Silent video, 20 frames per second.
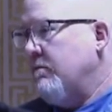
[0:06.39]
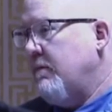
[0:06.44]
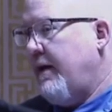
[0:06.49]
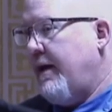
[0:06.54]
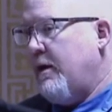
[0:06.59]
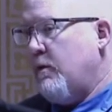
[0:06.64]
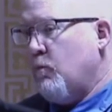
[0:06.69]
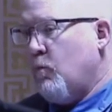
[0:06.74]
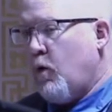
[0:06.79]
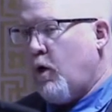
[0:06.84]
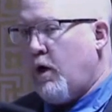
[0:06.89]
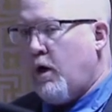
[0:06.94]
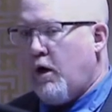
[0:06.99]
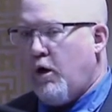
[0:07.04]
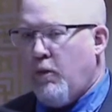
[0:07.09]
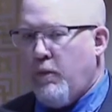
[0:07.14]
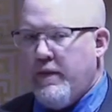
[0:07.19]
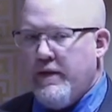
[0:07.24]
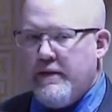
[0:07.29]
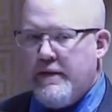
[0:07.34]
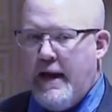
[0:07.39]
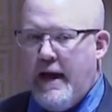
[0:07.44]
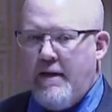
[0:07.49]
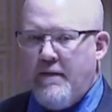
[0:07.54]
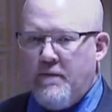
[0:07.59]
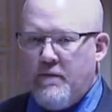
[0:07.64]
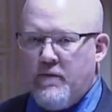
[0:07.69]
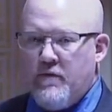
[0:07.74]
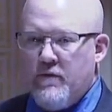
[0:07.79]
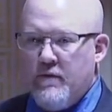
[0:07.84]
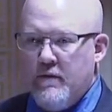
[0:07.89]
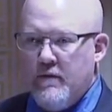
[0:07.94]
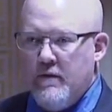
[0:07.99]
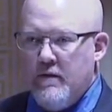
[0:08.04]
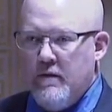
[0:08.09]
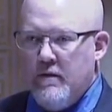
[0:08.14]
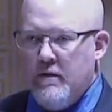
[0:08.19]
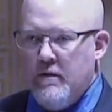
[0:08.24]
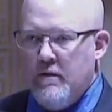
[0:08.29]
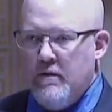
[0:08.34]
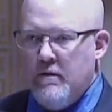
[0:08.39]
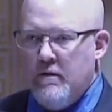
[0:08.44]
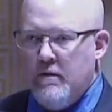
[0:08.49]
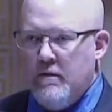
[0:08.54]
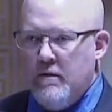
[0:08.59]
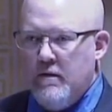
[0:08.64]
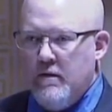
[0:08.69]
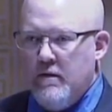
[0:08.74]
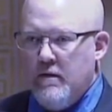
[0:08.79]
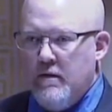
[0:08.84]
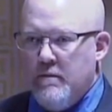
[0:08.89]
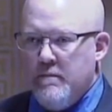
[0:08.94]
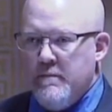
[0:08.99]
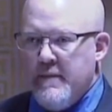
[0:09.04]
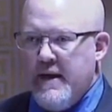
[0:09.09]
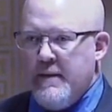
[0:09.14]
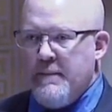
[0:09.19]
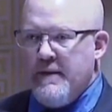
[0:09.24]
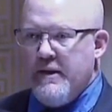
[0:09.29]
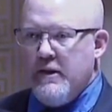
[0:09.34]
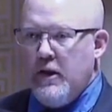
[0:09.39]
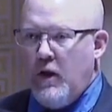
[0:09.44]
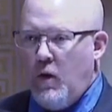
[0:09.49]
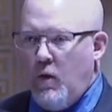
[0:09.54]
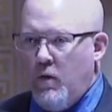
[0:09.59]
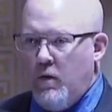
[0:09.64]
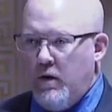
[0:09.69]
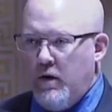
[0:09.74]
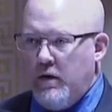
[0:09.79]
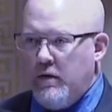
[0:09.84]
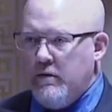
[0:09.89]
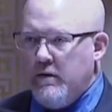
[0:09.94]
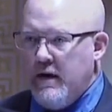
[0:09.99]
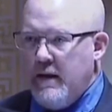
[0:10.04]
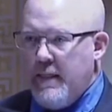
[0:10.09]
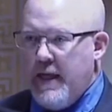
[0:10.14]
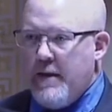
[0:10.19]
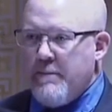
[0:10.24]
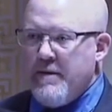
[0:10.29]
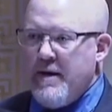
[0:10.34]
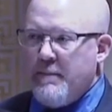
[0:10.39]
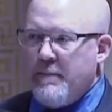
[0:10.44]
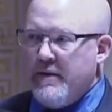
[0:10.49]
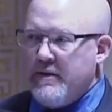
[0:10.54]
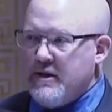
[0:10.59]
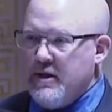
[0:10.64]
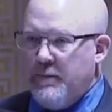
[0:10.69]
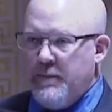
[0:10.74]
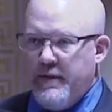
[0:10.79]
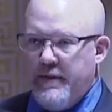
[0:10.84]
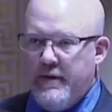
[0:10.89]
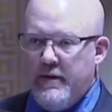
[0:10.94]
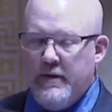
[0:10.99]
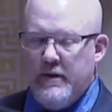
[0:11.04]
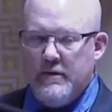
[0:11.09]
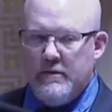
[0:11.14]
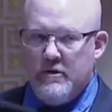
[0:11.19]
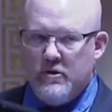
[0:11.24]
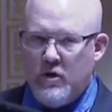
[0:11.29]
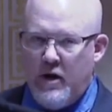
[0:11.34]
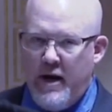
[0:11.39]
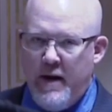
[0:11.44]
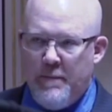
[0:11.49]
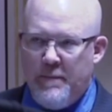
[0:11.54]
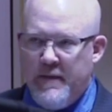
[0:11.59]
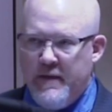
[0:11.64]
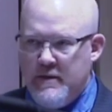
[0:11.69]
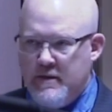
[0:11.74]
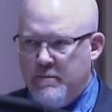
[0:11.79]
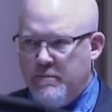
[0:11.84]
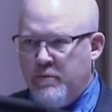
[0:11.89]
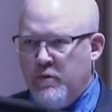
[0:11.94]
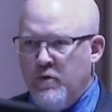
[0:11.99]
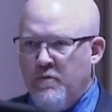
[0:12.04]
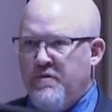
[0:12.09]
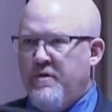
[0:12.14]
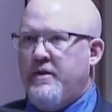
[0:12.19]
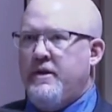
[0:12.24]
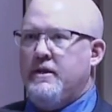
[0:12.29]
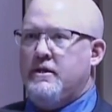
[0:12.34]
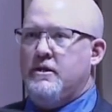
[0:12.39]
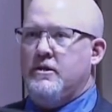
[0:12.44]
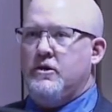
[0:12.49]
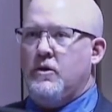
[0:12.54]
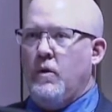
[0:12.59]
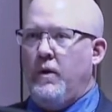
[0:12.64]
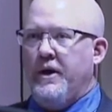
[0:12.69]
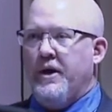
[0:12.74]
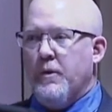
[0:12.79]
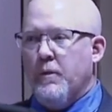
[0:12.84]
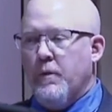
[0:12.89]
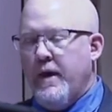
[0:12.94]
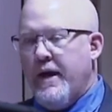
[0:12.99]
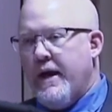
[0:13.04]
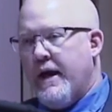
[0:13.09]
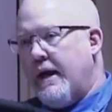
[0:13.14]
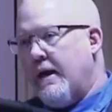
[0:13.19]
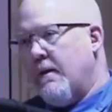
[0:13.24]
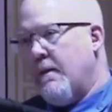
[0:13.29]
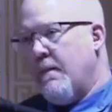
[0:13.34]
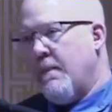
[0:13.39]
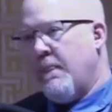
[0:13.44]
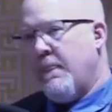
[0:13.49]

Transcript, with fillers: And while the deaths may be lower, and that might be something to triumph as a proof that this is going away,